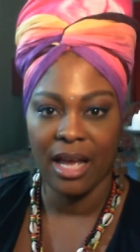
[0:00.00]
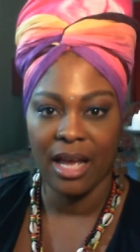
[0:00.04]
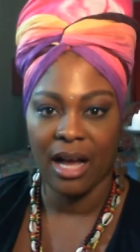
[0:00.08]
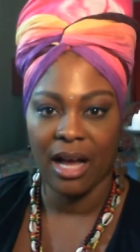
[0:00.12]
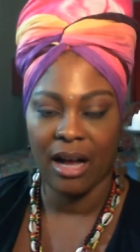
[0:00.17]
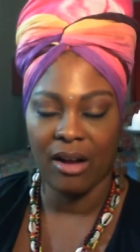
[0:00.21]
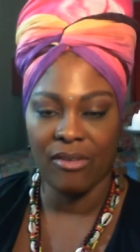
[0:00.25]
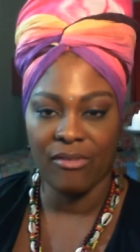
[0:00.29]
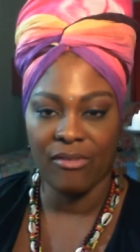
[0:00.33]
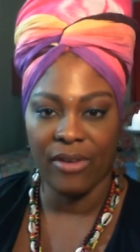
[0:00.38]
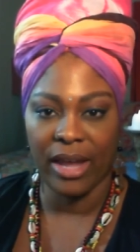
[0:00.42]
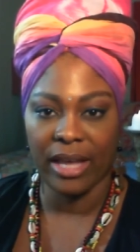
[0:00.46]

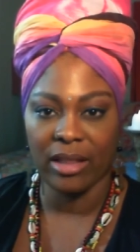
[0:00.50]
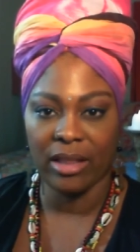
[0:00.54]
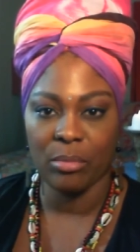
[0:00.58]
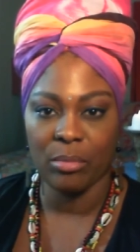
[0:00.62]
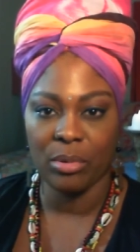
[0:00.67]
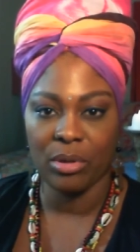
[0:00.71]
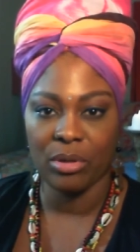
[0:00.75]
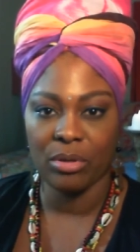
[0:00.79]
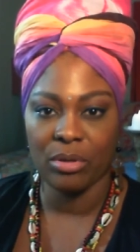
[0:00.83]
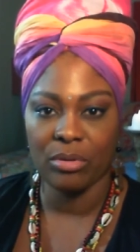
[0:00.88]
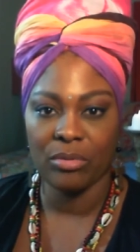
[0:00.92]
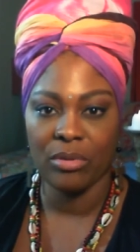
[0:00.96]

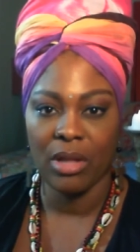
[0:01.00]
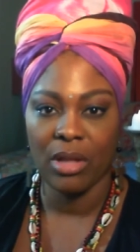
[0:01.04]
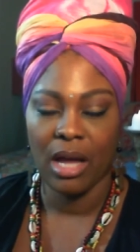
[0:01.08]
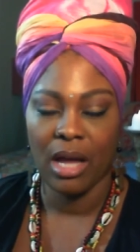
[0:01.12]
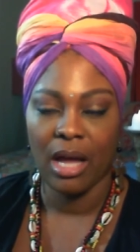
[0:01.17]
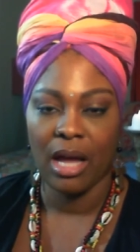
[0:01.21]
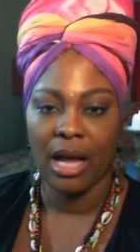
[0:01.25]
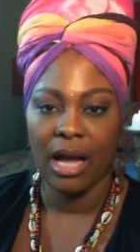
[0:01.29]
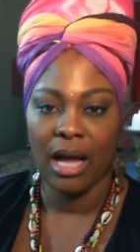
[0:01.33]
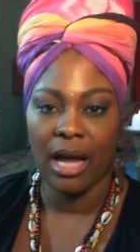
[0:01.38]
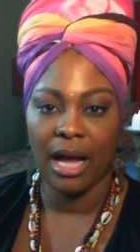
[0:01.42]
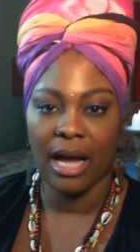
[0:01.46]
available
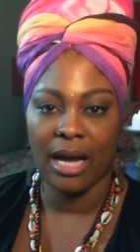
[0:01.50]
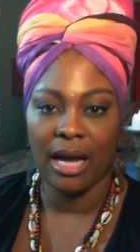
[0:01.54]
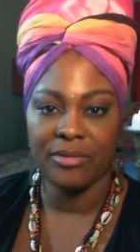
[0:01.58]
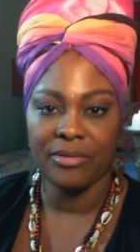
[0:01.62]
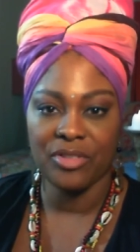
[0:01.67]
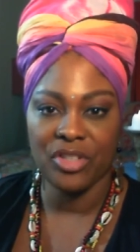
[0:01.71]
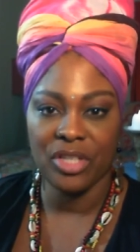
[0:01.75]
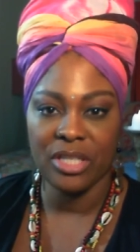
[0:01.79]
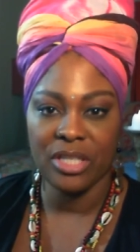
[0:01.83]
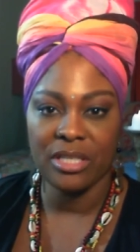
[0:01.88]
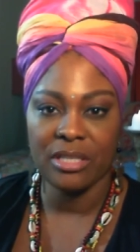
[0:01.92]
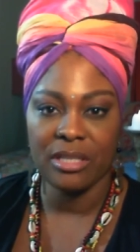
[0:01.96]
uh,
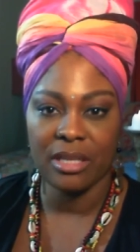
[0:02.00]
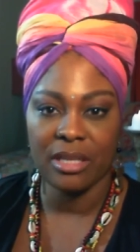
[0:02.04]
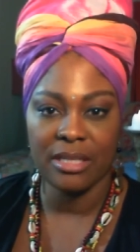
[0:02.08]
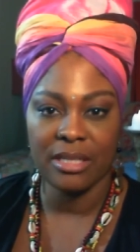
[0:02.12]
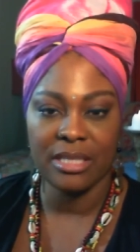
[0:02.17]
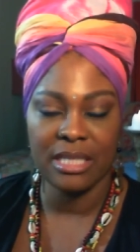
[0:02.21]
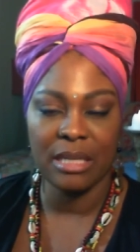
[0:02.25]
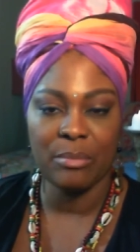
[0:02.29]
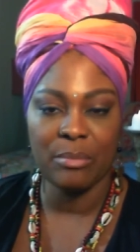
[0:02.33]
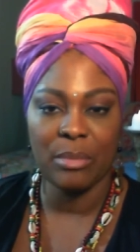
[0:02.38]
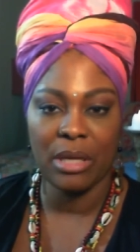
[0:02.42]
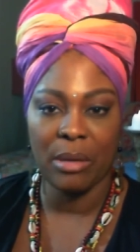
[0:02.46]
just
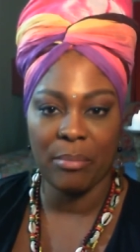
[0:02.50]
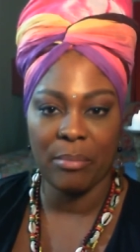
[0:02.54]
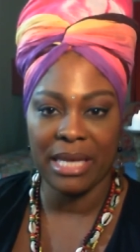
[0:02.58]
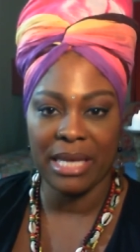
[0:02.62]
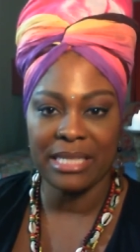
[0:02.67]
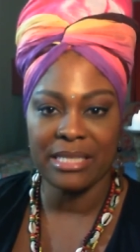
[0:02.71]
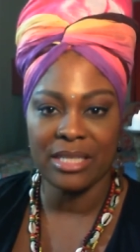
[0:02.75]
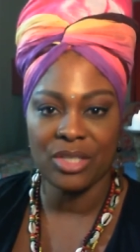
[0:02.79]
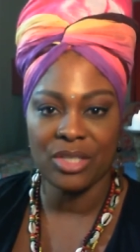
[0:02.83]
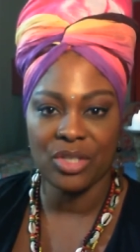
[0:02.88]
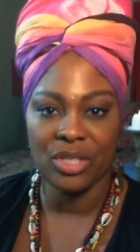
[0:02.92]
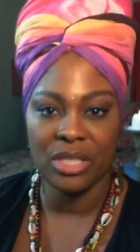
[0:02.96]
send me a
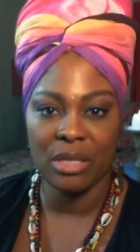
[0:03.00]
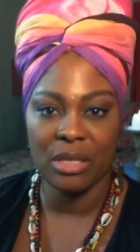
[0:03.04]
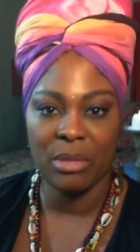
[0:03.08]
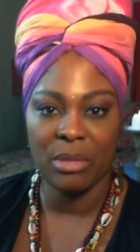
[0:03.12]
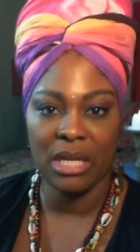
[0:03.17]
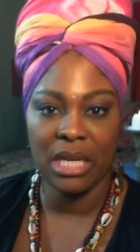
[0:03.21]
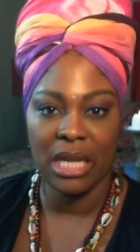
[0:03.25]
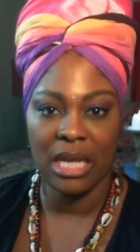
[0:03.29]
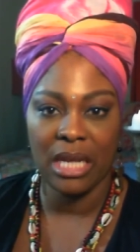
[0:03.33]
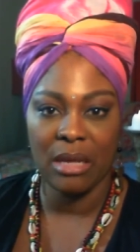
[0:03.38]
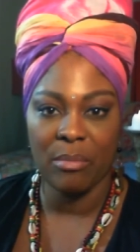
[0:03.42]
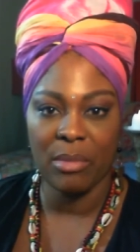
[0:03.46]
message, send me
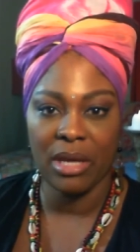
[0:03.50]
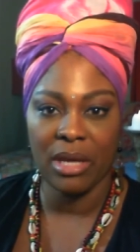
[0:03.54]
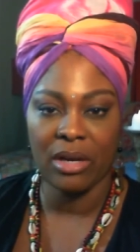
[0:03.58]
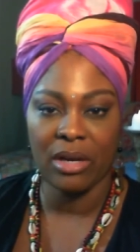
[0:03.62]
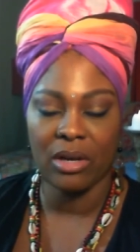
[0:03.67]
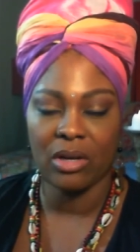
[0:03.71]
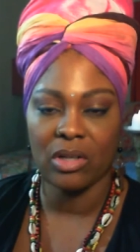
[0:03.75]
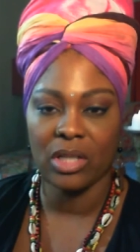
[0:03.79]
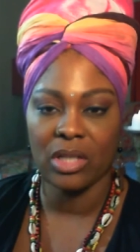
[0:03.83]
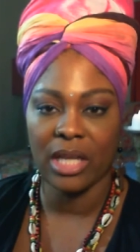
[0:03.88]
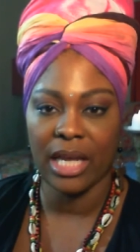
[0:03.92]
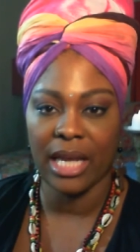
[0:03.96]
an
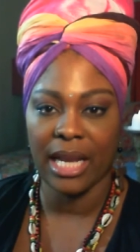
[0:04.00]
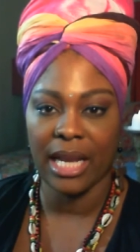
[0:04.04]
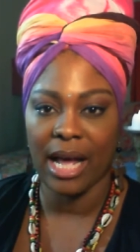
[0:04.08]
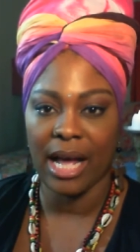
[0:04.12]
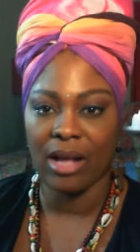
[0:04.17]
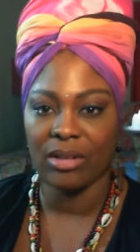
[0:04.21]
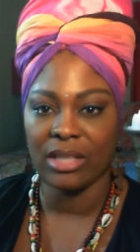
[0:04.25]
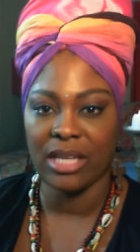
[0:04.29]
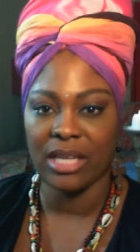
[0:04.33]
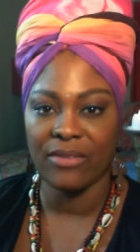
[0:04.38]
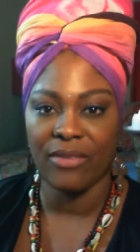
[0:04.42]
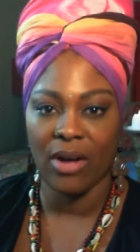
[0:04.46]
email, and
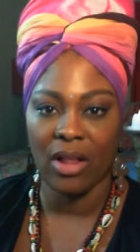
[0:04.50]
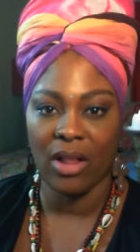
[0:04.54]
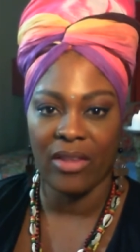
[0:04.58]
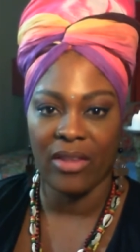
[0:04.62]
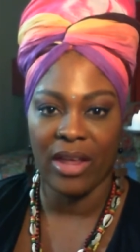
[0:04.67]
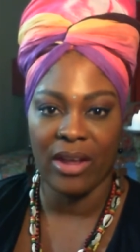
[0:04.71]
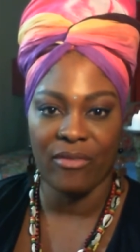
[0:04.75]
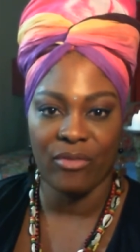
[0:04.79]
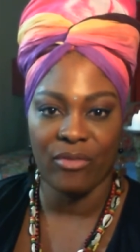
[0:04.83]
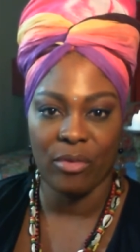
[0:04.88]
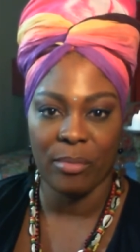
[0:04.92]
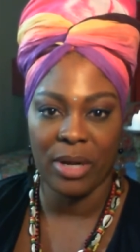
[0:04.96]
I'll leave all
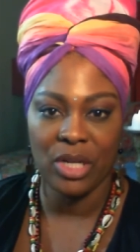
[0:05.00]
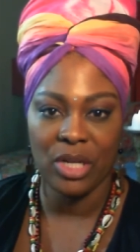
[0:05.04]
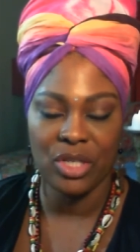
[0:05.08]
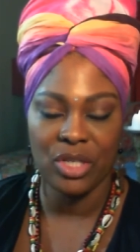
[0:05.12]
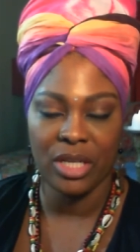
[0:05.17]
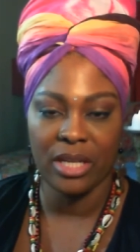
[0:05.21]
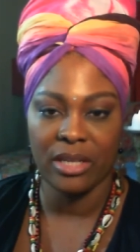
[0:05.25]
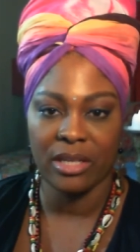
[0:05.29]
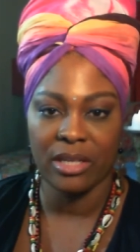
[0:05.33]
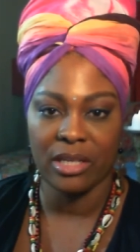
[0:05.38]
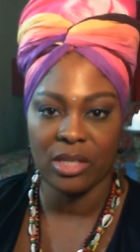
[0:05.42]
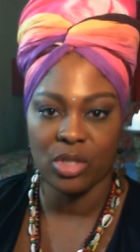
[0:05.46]
the information
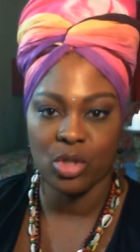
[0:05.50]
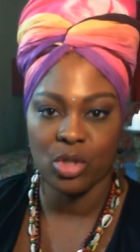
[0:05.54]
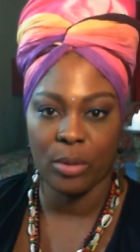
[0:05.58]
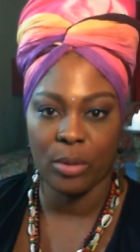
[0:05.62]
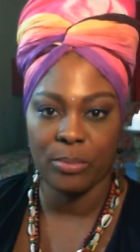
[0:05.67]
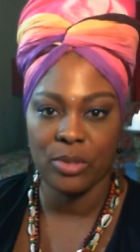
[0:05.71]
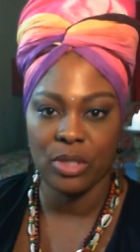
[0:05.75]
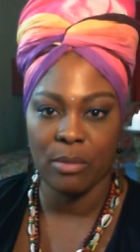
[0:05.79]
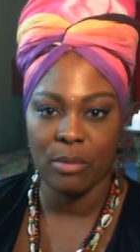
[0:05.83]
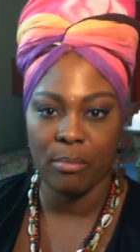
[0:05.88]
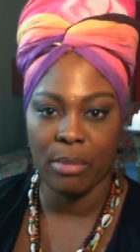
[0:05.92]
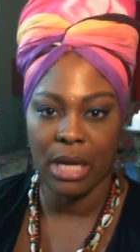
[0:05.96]
in the
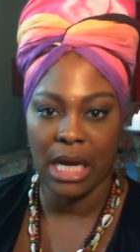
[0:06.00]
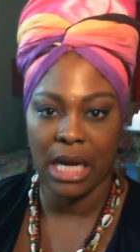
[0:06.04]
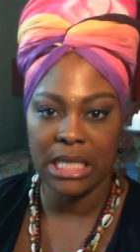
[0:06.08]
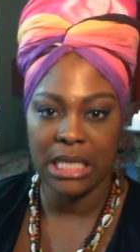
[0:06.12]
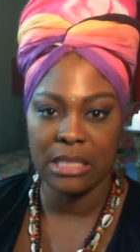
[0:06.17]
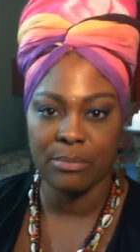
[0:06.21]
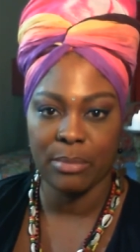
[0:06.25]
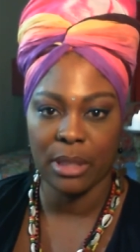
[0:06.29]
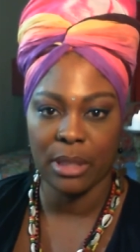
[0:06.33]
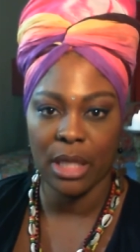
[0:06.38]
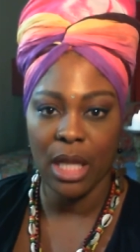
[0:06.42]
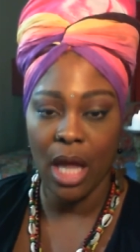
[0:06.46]
description
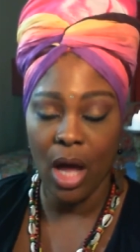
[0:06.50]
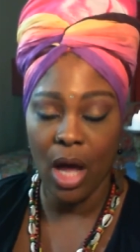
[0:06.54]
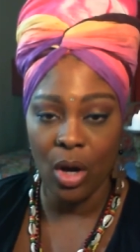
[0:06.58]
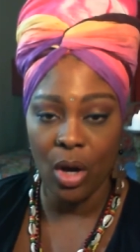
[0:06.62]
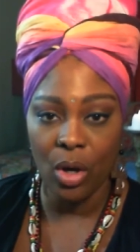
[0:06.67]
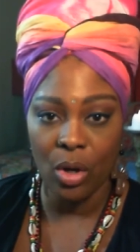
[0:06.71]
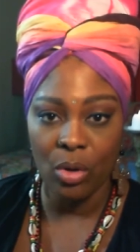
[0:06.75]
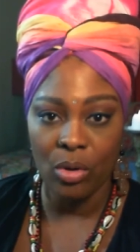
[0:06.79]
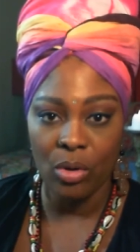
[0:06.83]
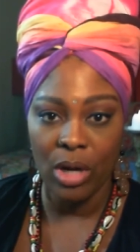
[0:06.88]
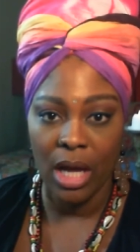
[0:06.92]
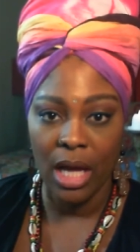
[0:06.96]
box
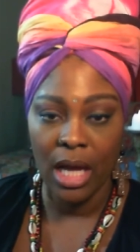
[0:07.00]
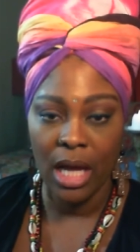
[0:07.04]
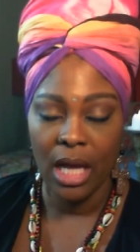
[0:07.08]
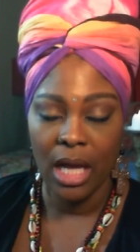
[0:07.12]
below